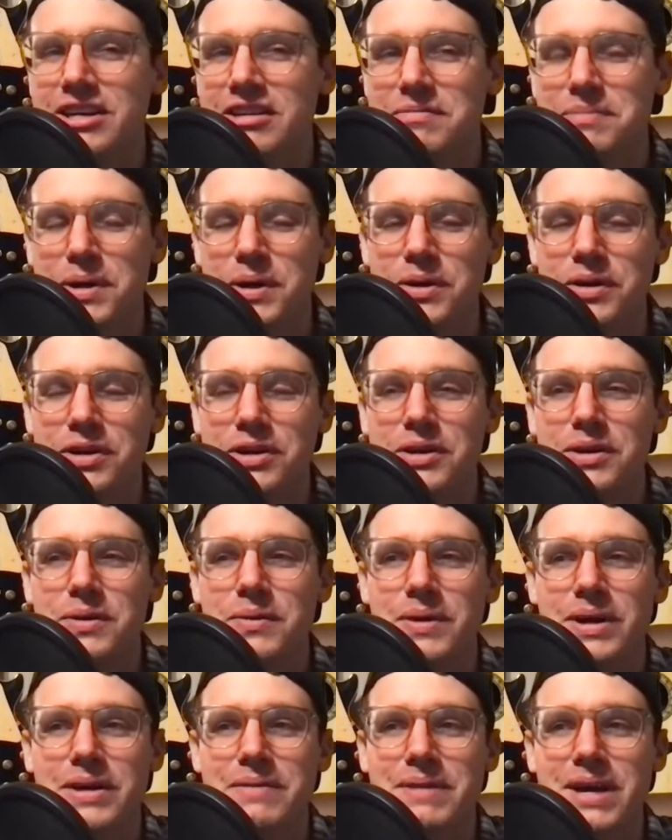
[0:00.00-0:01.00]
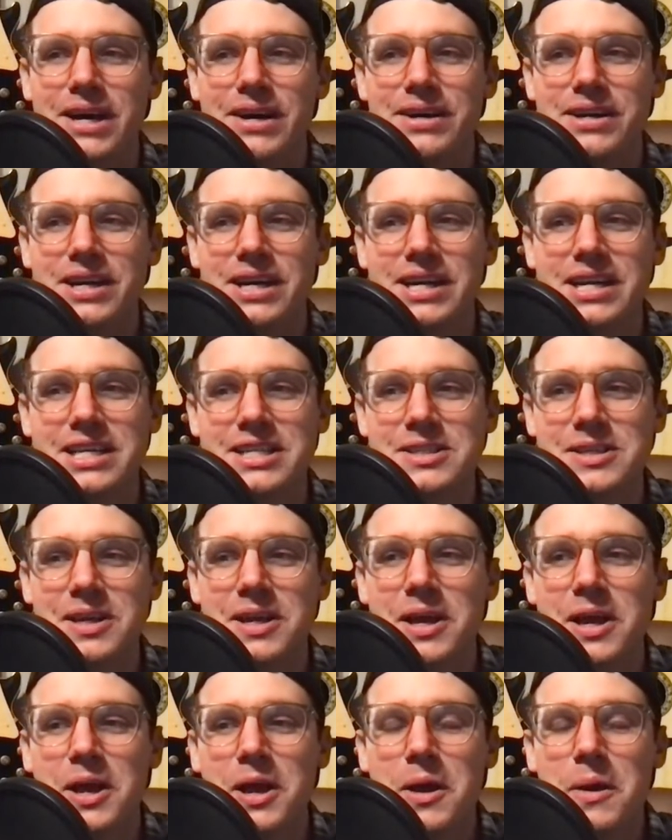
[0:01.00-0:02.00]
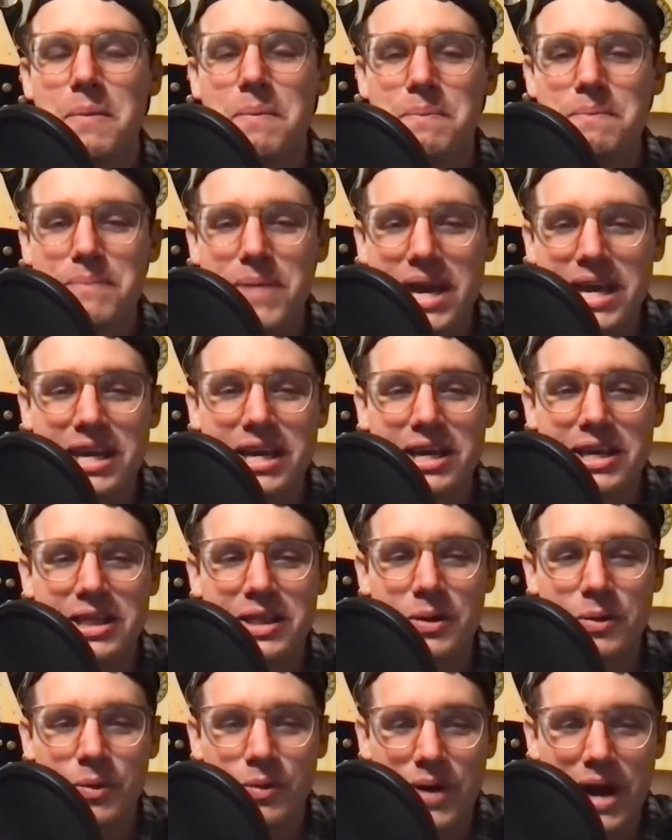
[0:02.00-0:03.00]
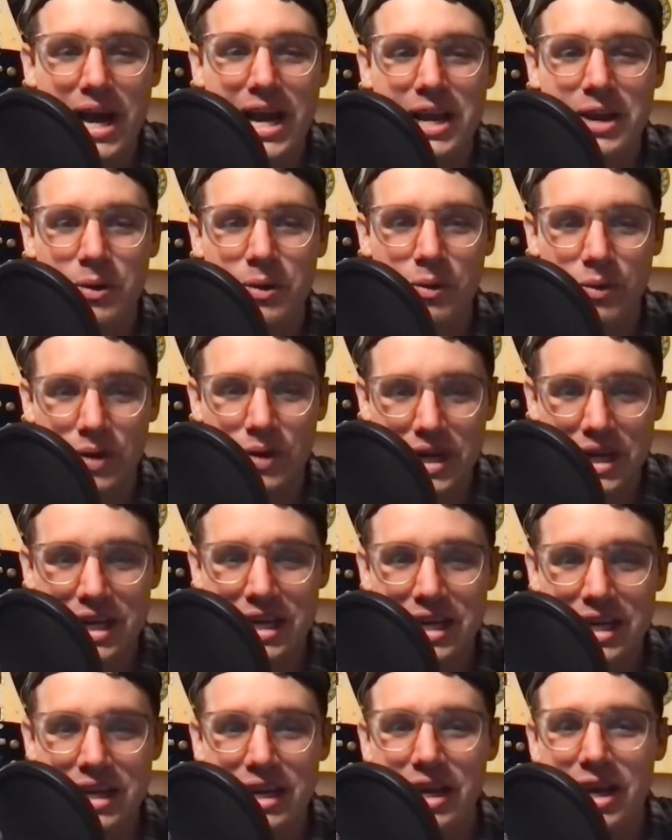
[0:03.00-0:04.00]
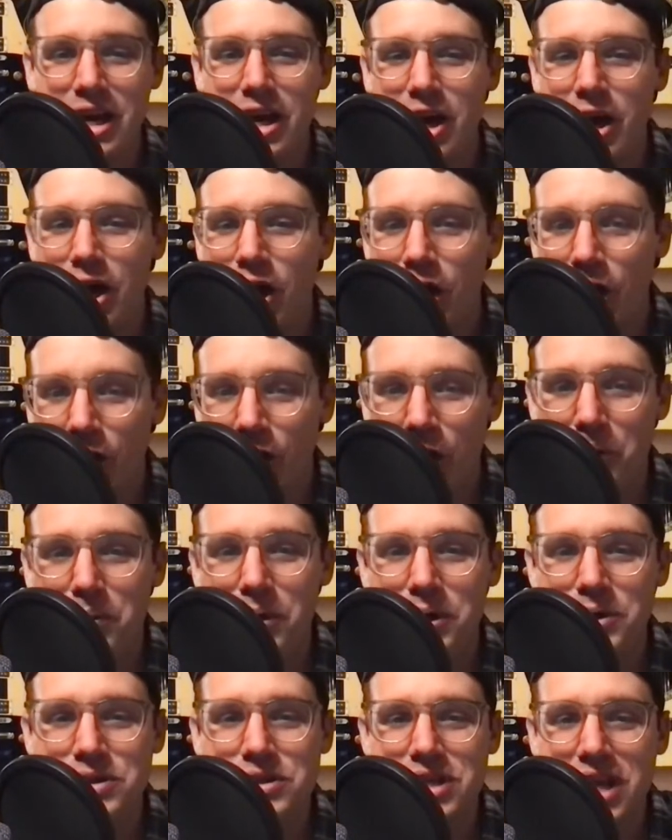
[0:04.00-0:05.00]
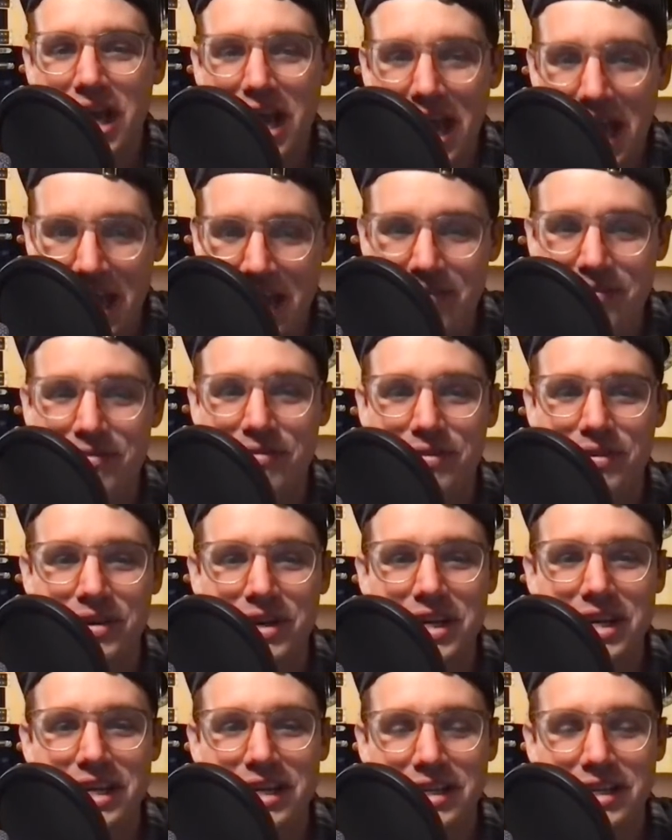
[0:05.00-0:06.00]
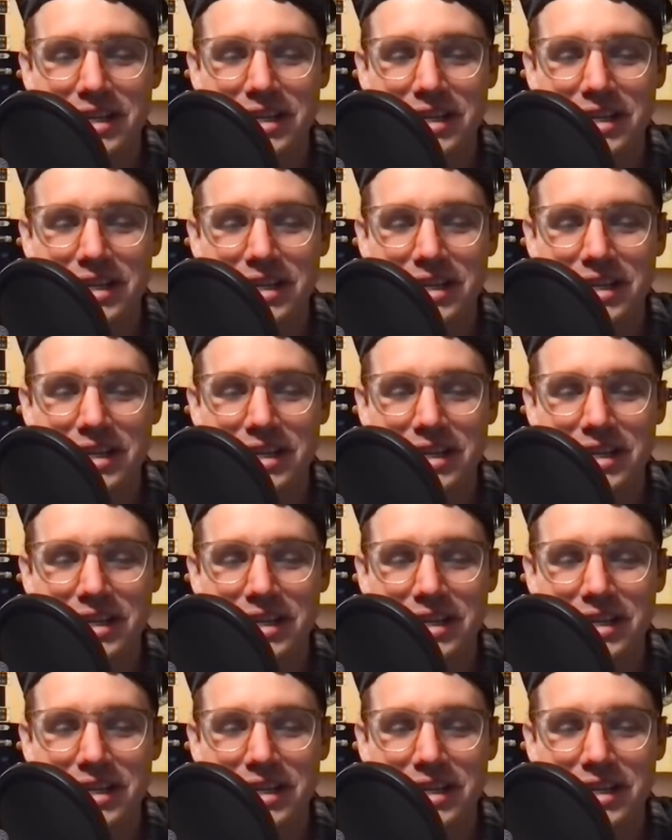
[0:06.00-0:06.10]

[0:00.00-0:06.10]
of Poku, where Maledon is making the right read almost every